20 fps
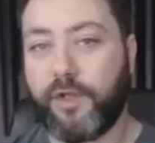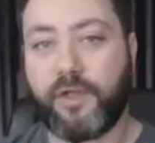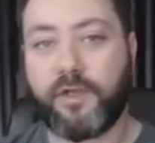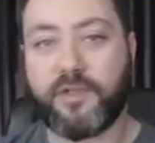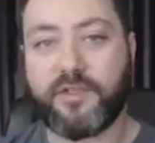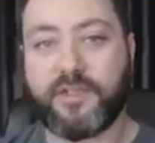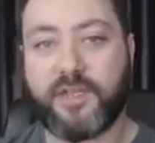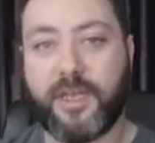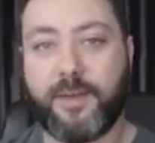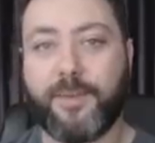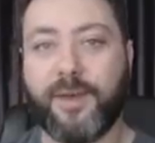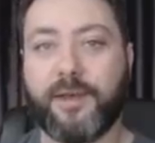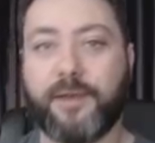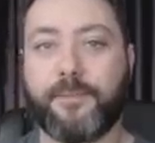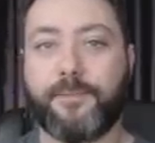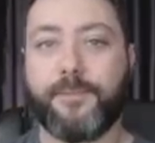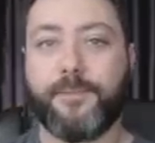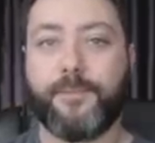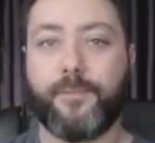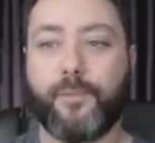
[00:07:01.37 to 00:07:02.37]
going to say about it?
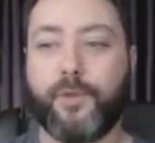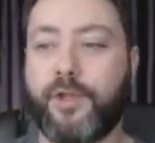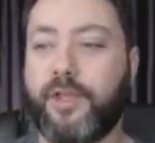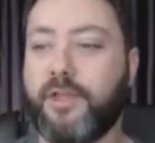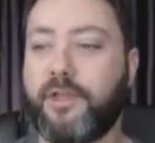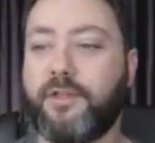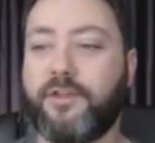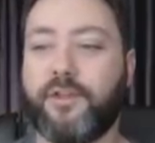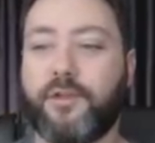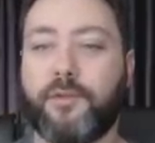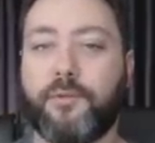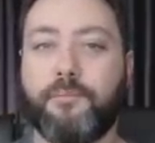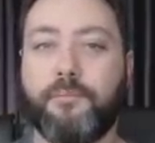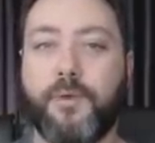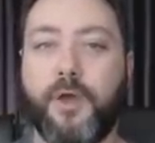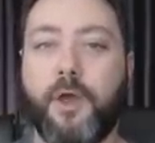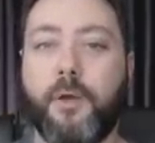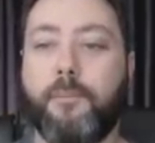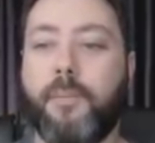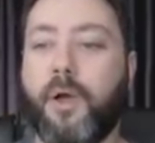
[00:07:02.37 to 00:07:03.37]
What are you going to do?
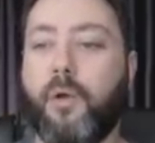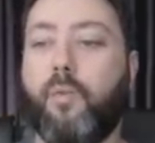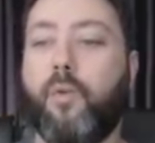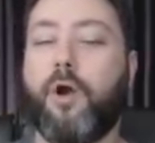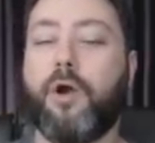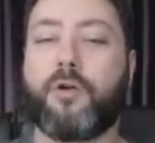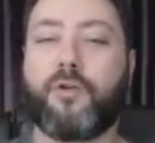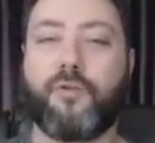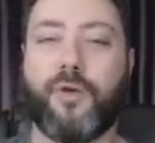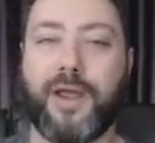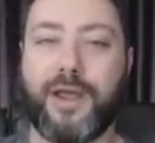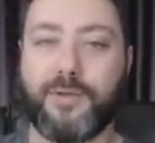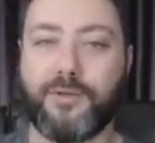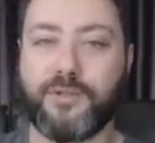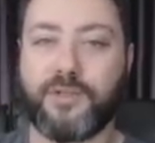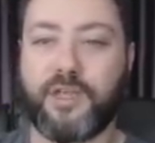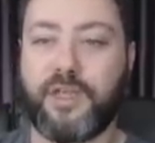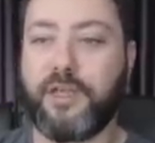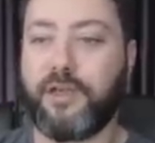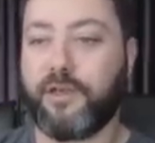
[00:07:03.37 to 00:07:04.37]
By what
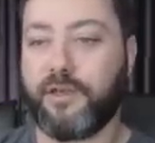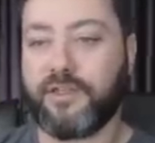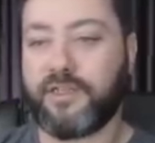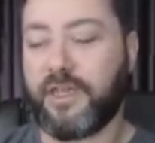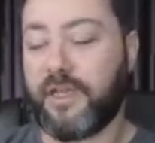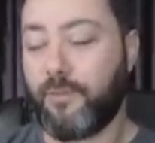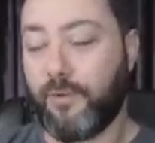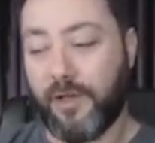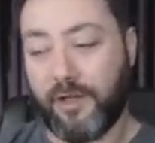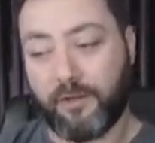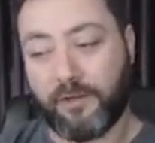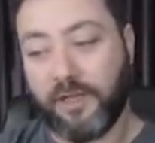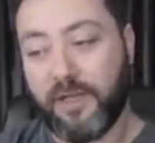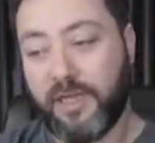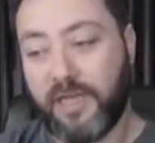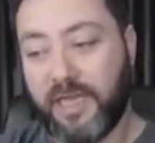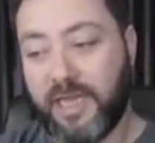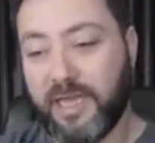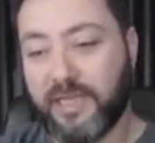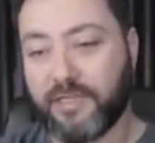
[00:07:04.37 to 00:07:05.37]
grounds are you going to say, well,
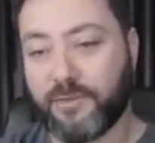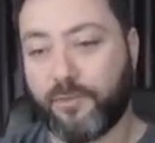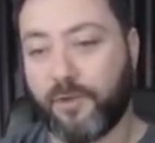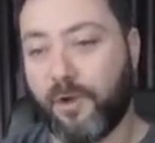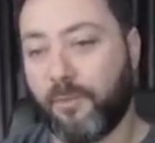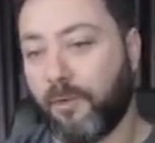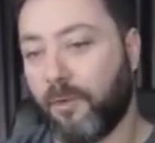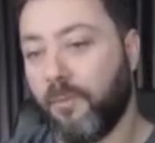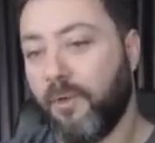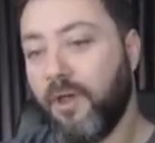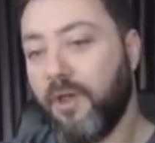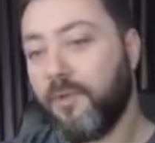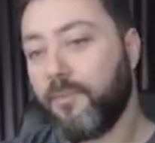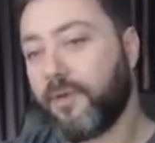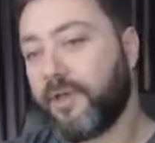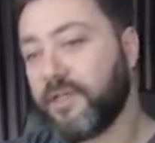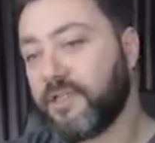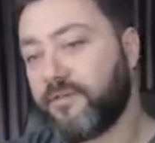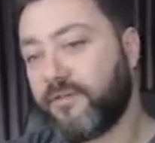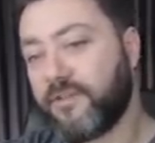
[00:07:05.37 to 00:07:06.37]
he has a problem?
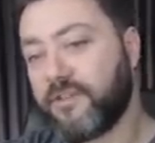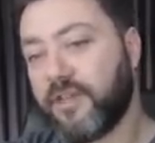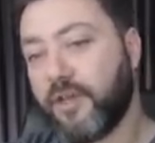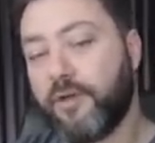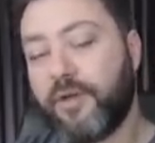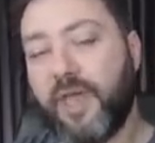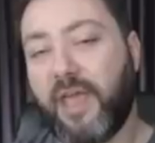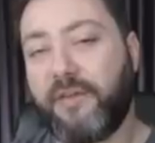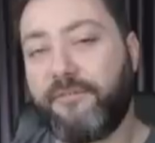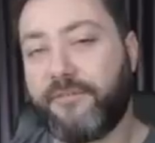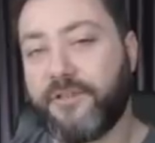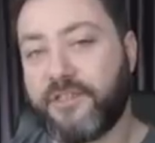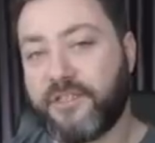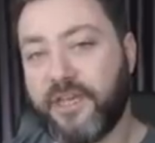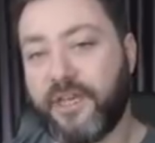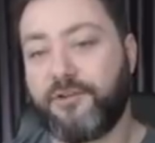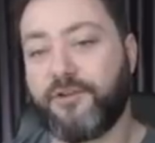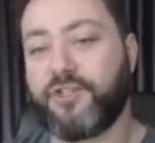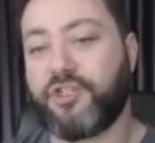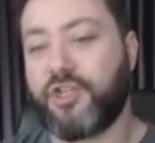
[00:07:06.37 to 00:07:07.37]
Because if it's okay for
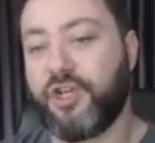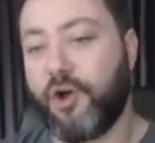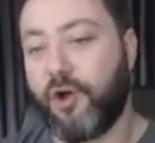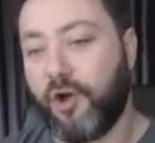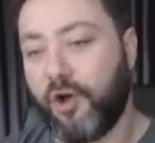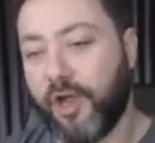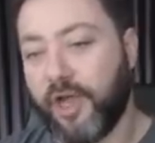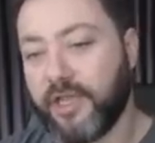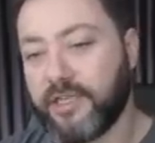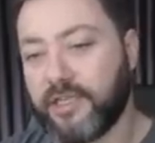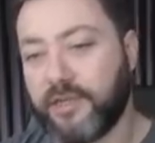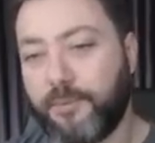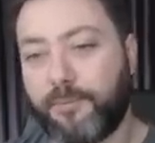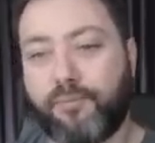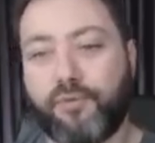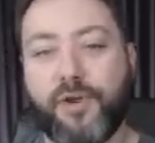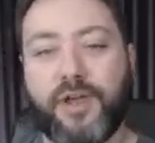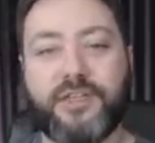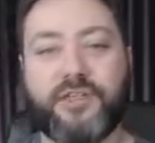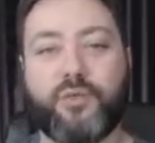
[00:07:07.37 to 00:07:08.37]
Sarah Jeong as an
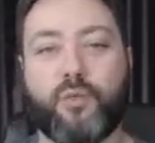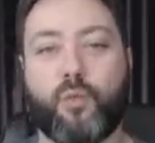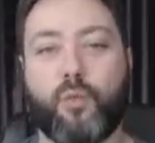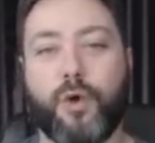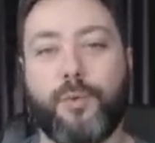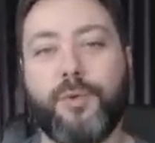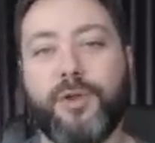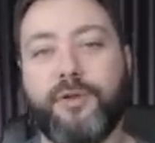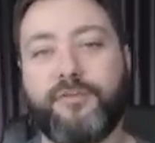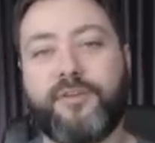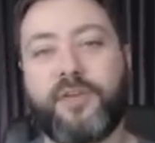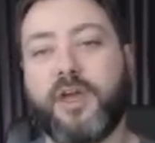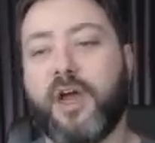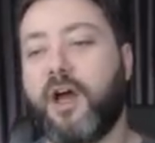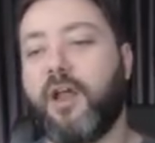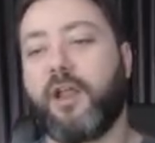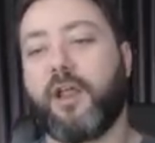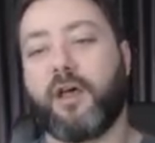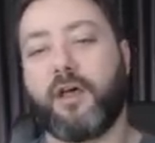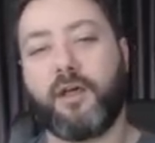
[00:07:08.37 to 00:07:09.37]
oppressed woman of
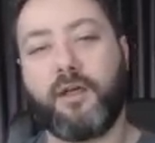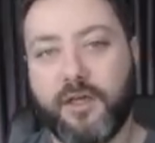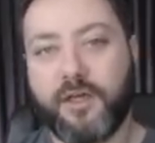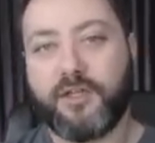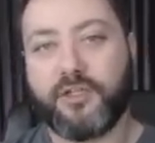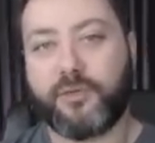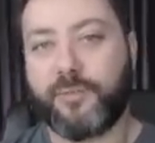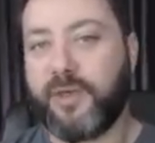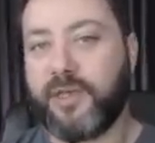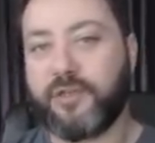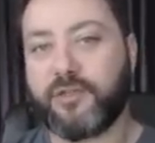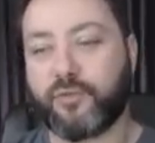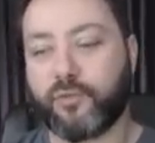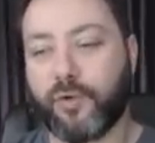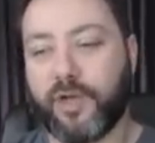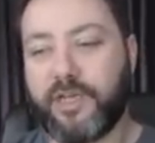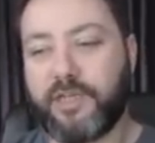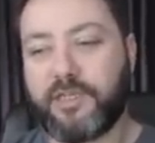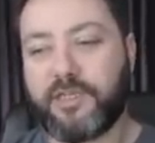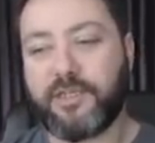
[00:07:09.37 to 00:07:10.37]
colour to be as
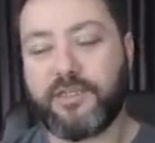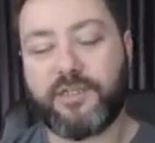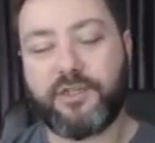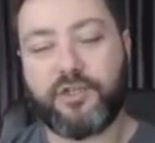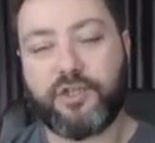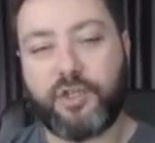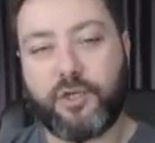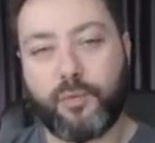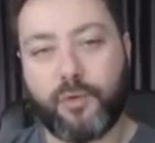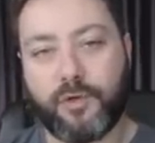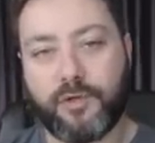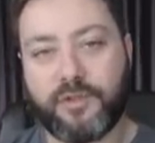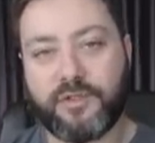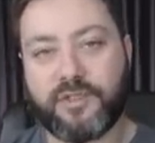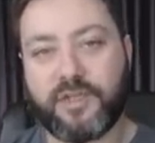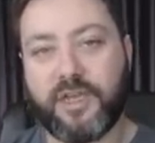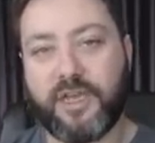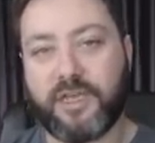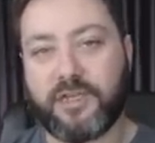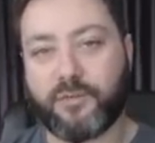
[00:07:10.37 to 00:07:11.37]
racist as she wants
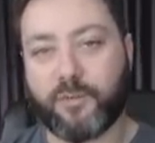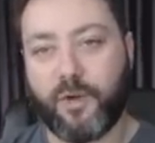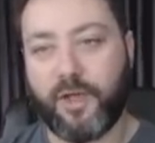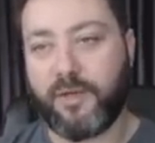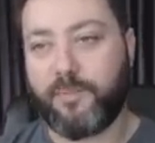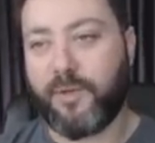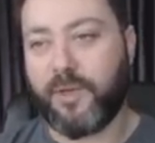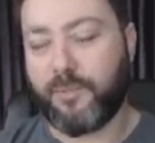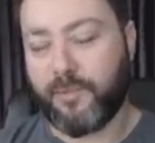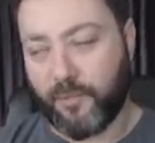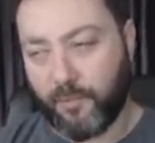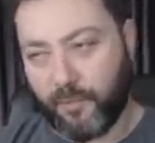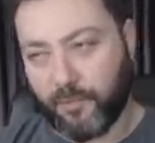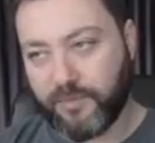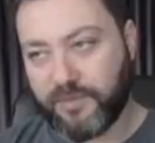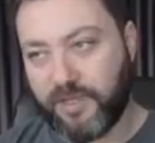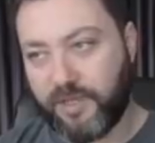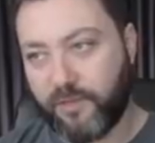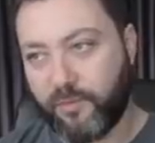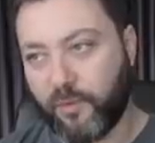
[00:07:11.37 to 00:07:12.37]
against white people, and what was
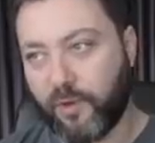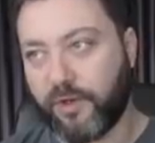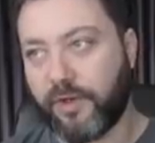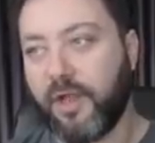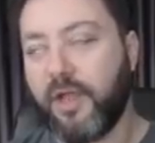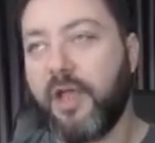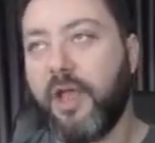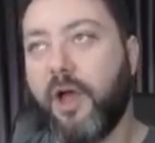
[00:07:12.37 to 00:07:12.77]
the other one?